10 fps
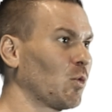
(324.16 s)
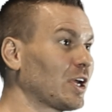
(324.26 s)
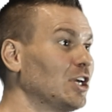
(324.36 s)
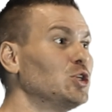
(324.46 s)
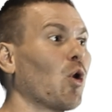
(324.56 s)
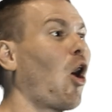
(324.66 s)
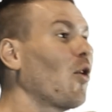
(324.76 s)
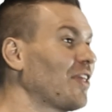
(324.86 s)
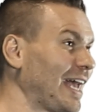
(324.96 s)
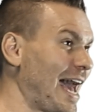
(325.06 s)
We're going to do
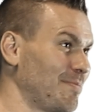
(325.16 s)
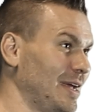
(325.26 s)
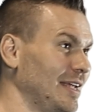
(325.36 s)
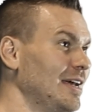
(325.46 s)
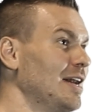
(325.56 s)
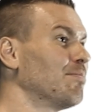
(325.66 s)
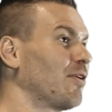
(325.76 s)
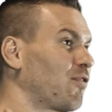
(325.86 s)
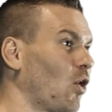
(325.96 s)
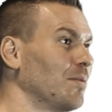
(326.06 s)
all the admin,
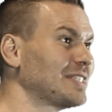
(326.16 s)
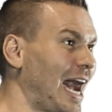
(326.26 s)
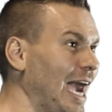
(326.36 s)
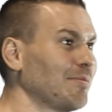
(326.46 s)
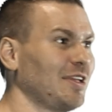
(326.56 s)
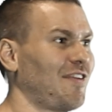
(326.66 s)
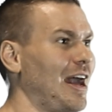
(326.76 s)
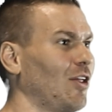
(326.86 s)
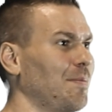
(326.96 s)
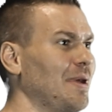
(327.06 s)
perform timely
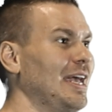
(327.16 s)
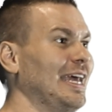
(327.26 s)
follow-up,